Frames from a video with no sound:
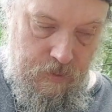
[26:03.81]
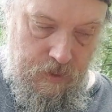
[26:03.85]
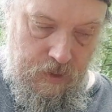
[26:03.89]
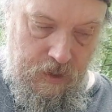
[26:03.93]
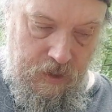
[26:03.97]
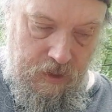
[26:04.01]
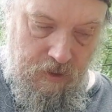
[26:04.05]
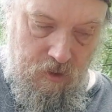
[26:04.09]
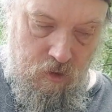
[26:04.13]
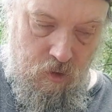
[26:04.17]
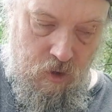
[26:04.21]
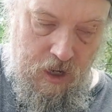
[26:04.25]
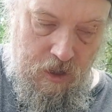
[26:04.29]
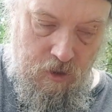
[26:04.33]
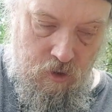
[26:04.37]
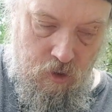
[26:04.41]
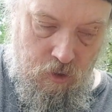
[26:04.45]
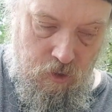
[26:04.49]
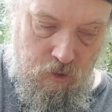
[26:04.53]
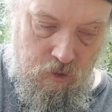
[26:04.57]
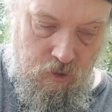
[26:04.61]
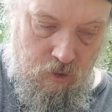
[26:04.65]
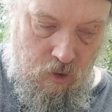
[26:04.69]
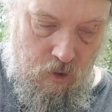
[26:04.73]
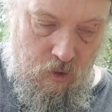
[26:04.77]
exchange
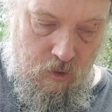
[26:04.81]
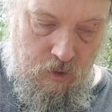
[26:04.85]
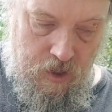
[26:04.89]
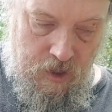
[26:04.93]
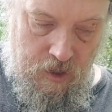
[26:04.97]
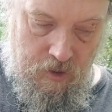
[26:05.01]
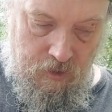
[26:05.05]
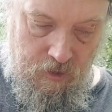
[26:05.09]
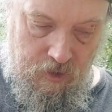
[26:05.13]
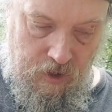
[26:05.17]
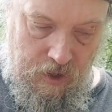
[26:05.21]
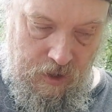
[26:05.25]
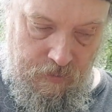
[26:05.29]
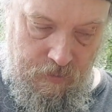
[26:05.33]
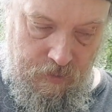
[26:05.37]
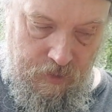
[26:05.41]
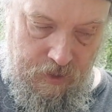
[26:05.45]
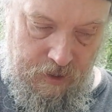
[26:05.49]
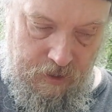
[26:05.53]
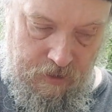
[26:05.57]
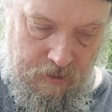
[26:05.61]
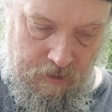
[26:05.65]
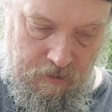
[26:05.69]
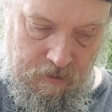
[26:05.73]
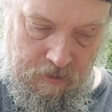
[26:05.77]
your stories,
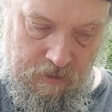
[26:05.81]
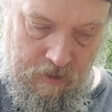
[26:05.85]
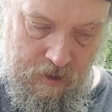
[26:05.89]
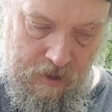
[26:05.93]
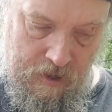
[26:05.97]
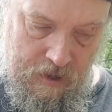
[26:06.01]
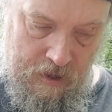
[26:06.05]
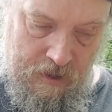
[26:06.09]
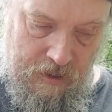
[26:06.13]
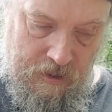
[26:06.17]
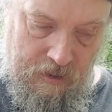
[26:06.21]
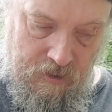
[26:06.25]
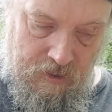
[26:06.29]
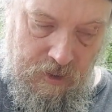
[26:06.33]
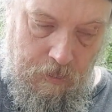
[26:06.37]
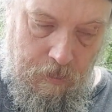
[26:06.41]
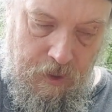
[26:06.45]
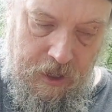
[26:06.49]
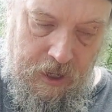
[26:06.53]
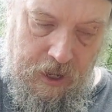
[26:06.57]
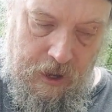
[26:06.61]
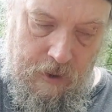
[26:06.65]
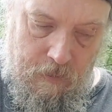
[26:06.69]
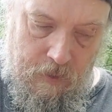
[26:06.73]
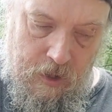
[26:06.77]
and
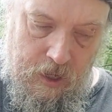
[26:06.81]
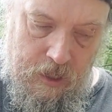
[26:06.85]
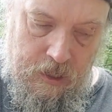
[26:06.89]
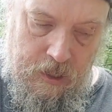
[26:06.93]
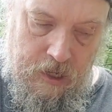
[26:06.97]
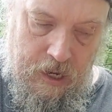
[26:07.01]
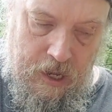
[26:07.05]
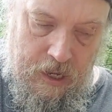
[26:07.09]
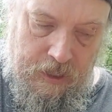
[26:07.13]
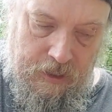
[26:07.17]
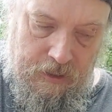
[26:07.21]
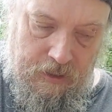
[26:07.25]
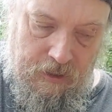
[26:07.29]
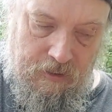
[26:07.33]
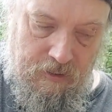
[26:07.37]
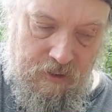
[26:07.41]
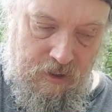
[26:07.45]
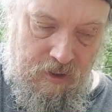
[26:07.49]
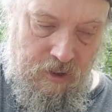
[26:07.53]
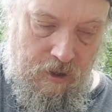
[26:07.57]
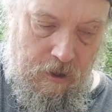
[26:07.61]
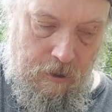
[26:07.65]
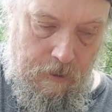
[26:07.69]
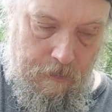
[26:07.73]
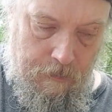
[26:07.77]
something I really like. It's